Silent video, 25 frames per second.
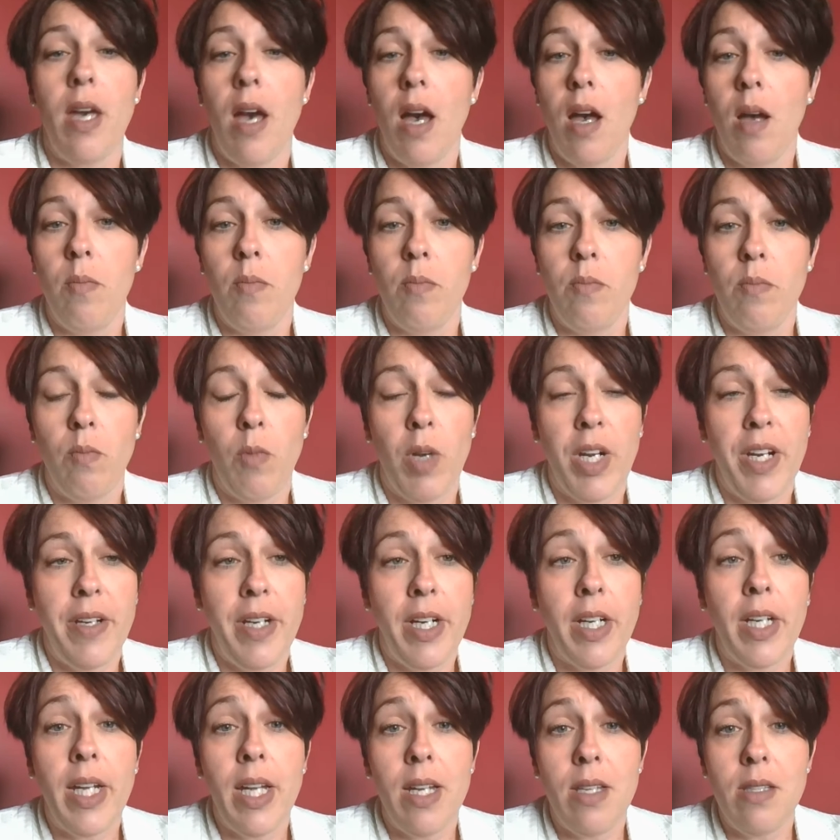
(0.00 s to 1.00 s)
one of
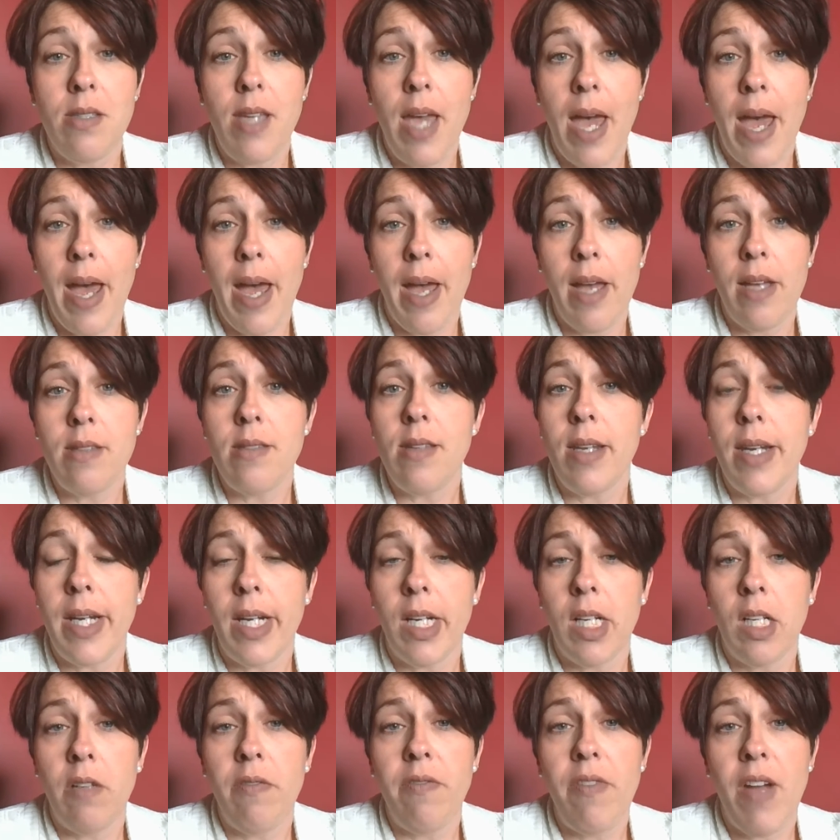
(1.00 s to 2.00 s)
your kids has an
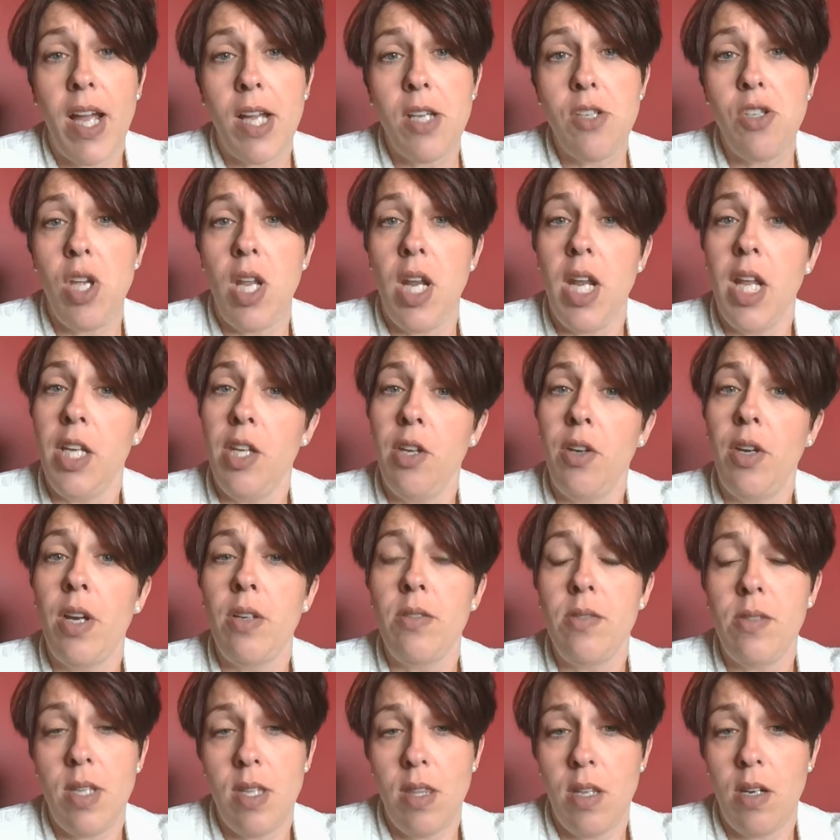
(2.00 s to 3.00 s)
ear infection and you go
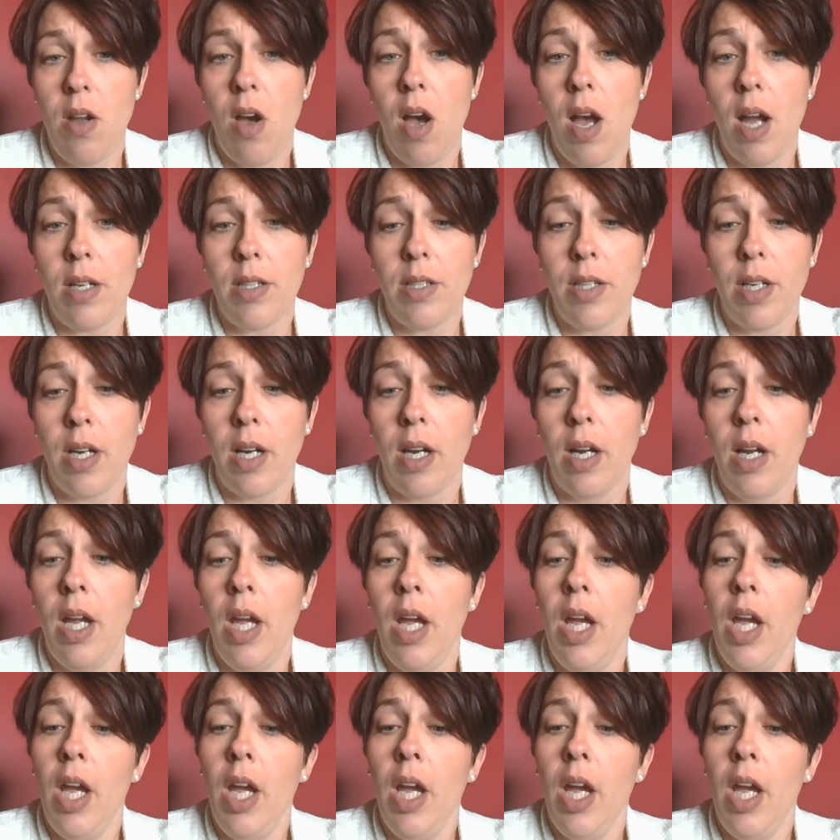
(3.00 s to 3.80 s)
see the doctor,